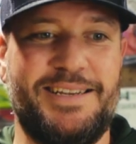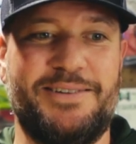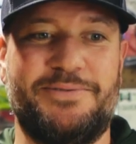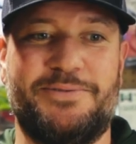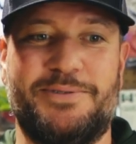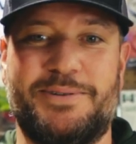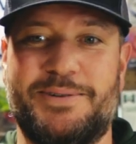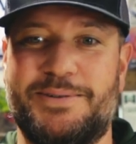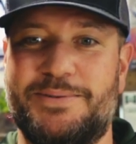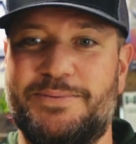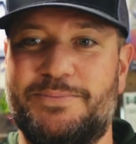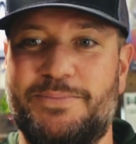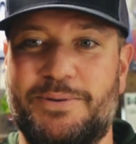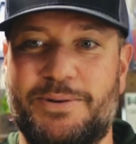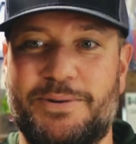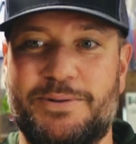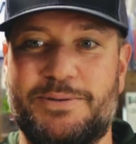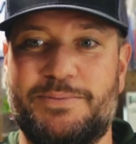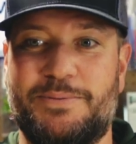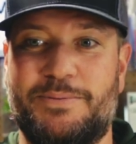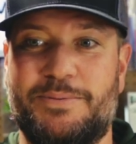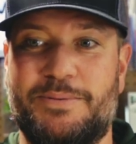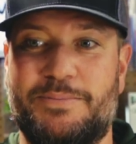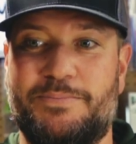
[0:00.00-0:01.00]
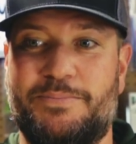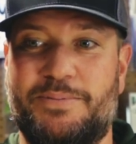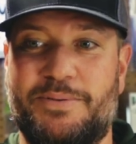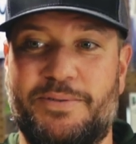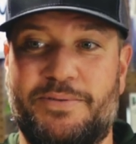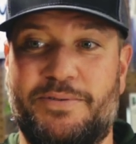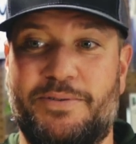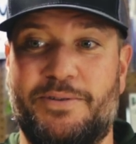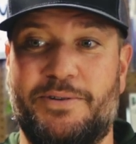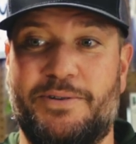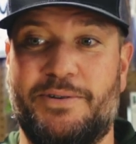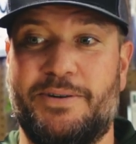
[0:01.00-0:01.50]
Different birds
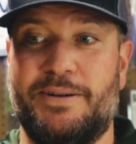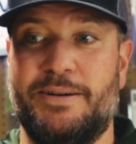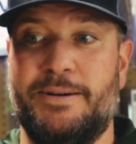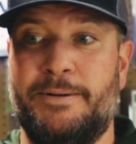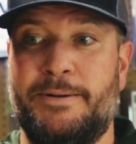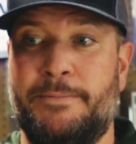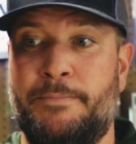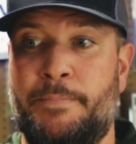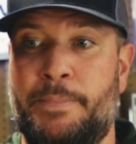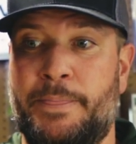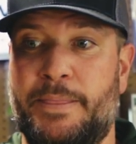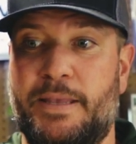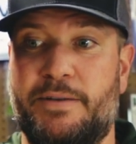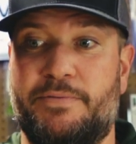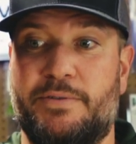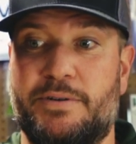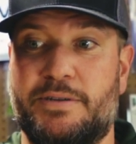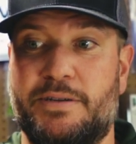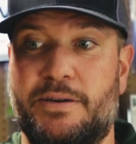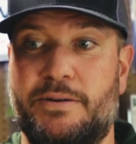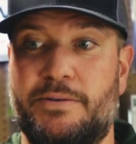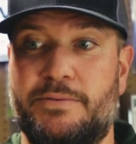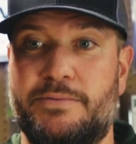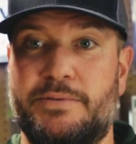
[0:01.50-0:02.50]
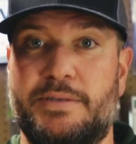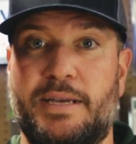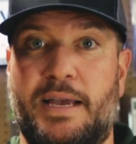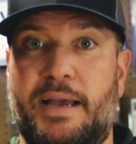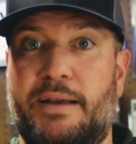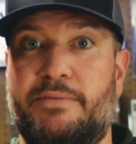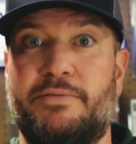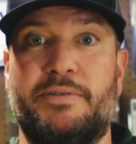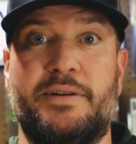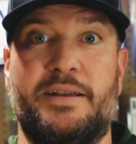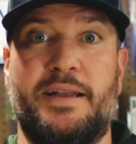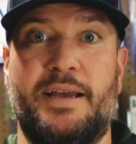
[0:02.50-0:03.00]
prefer different tones
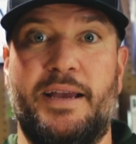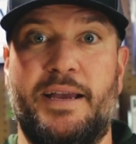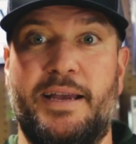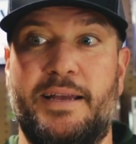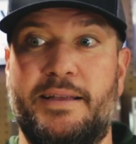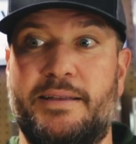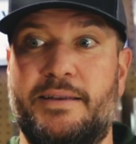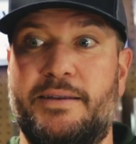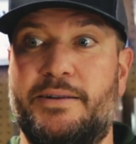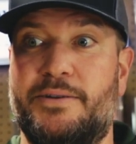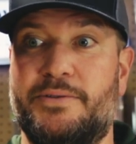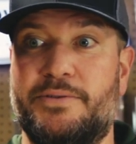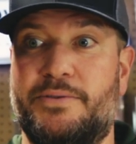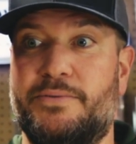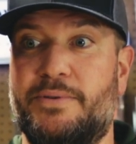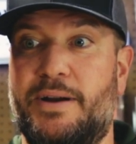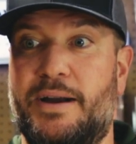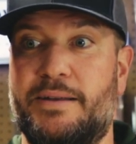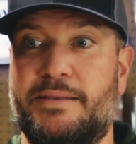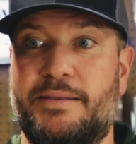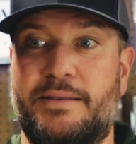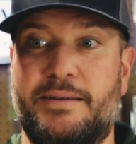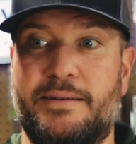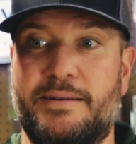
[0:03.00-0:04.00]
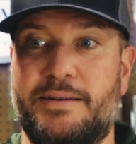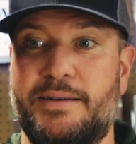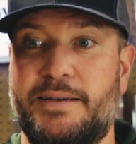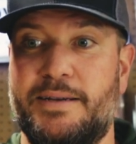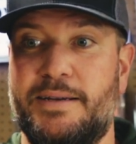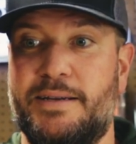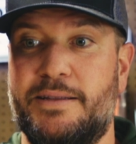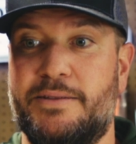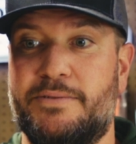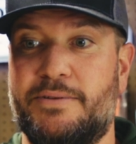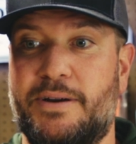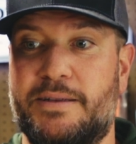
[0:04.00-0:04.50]
every day, throughout
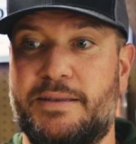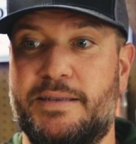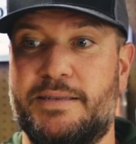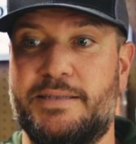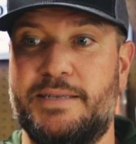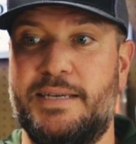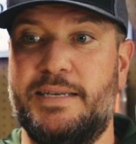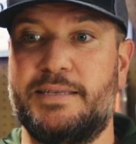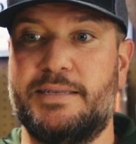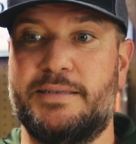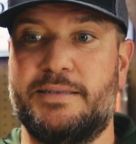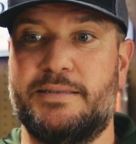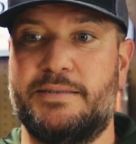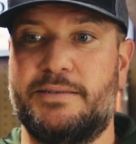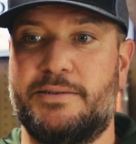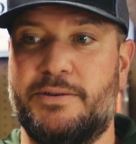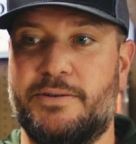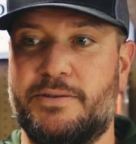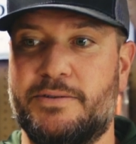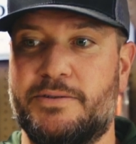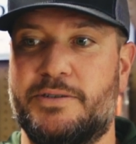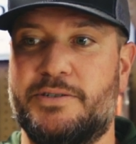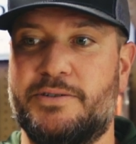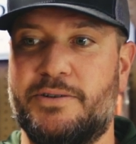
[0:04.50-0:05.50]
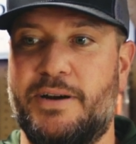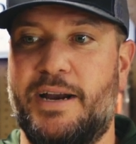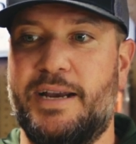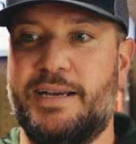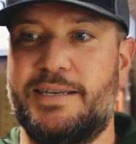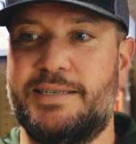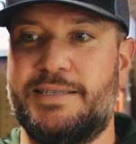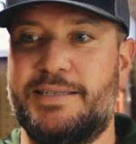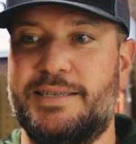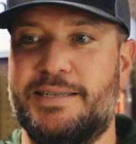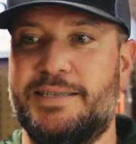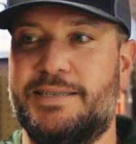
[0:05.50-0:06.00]
the season. Certain
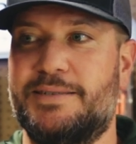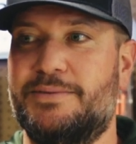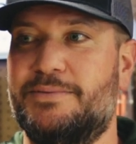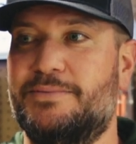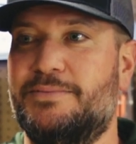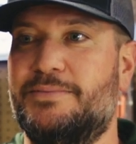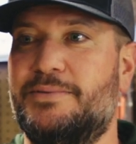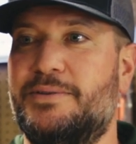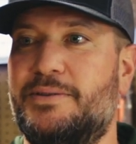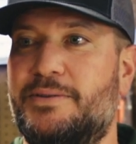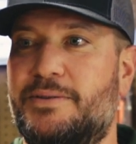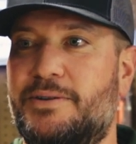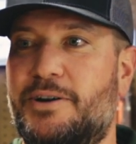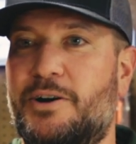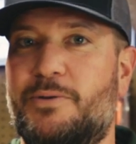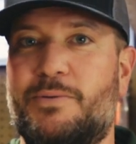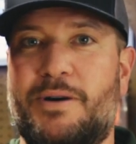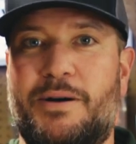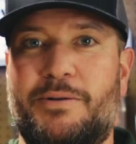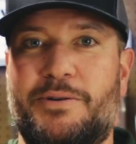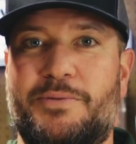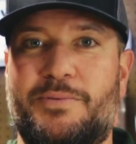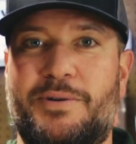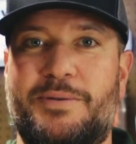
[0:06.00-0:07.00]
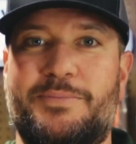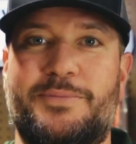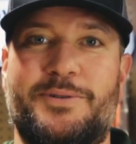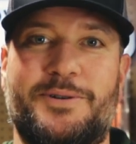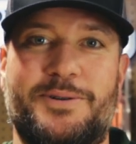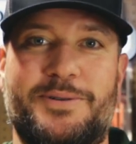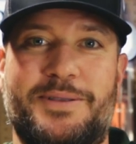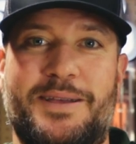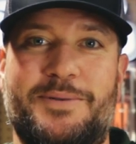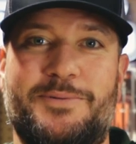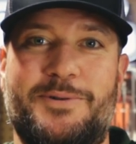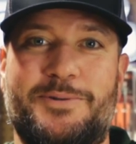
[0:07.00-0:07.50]
strikes just go well with one
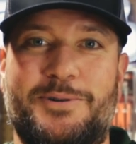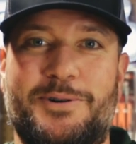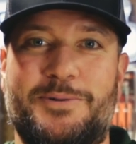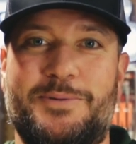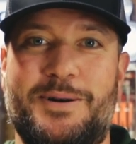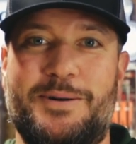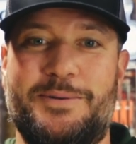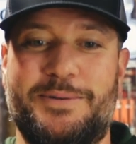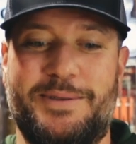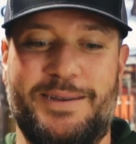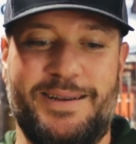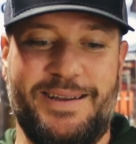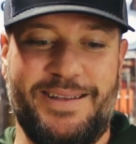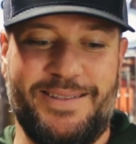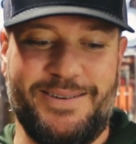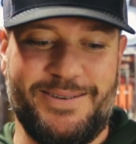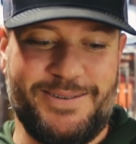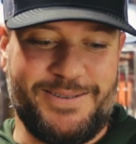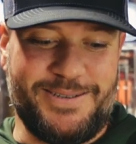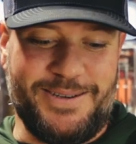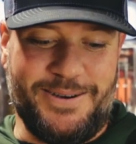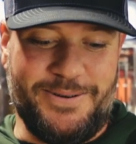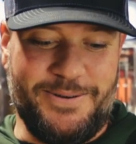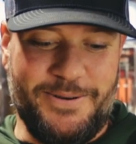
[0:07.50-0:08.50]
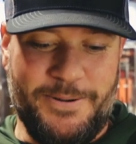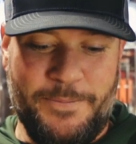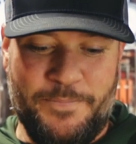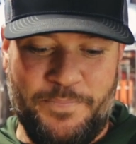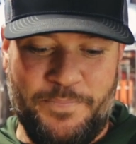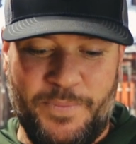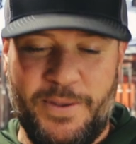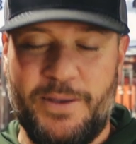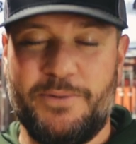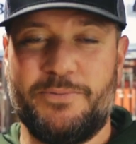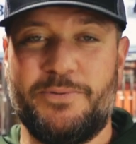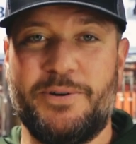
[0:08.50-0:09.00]
bird that won't go well with another. So
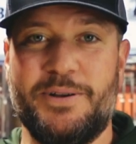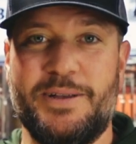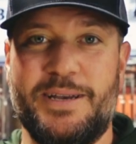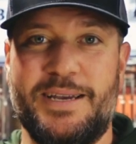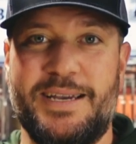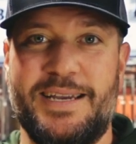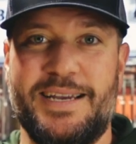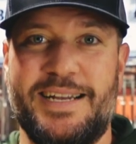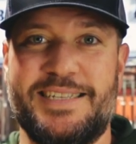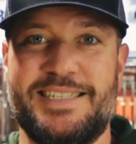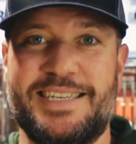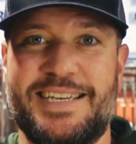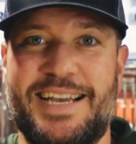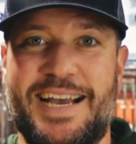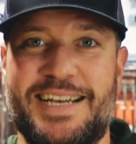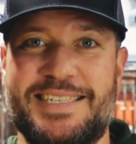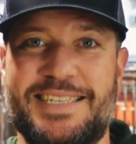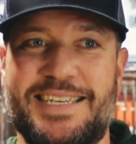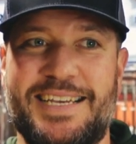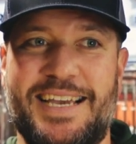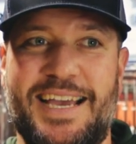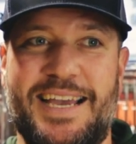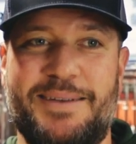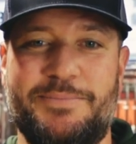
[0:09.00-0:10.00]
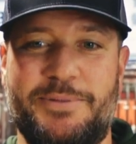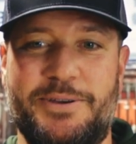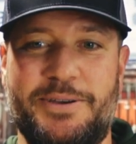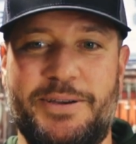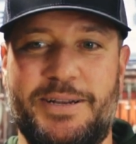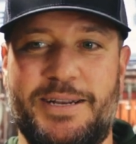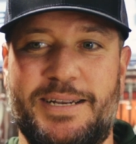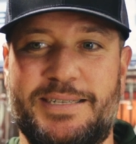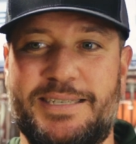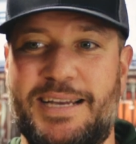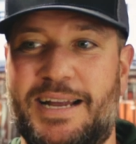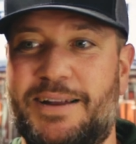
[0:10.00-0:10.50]
really it's a guessing game, but
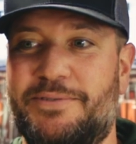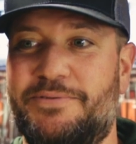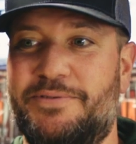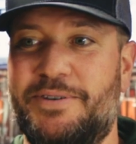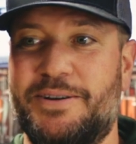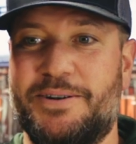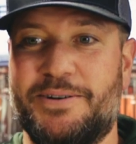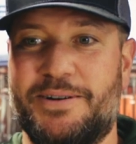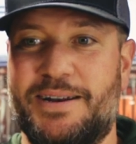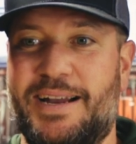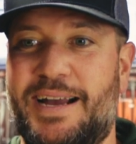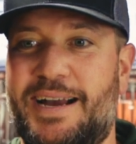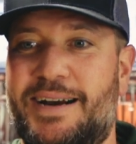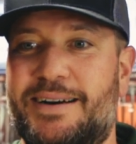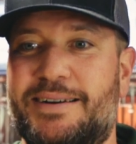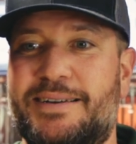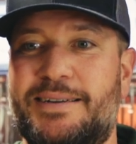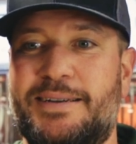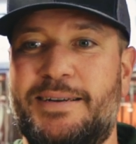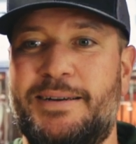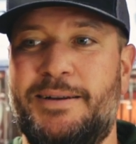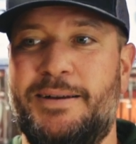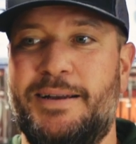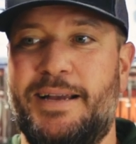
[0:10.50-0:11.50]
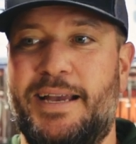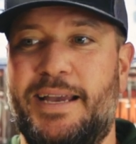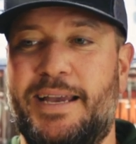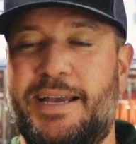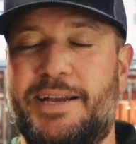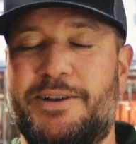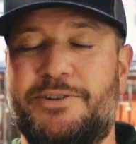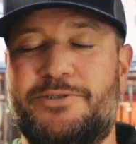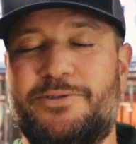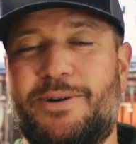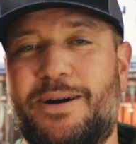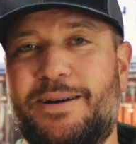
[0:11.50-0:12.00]
you just got to figure it out
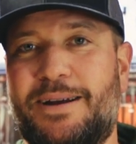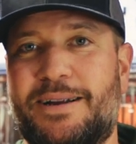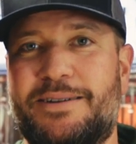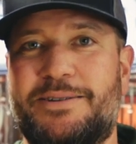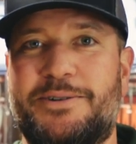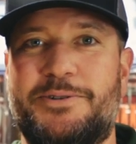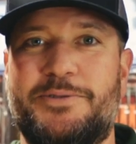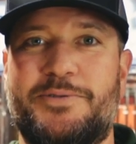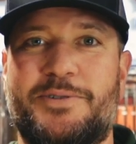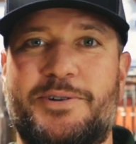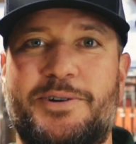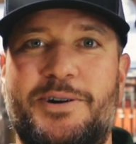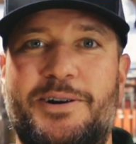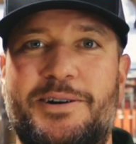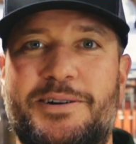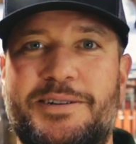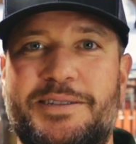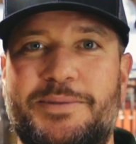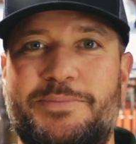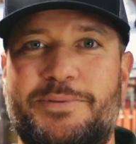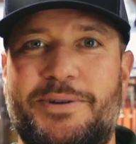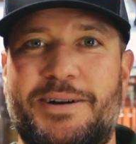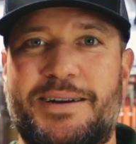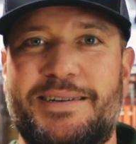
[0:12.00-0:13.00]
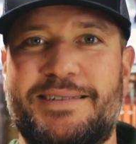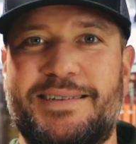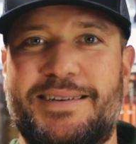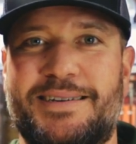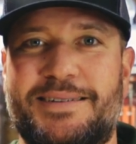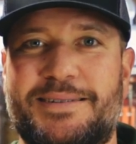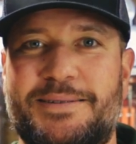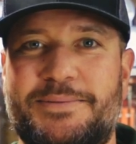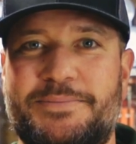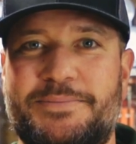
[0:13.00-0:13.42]
and try not to overcall in the process.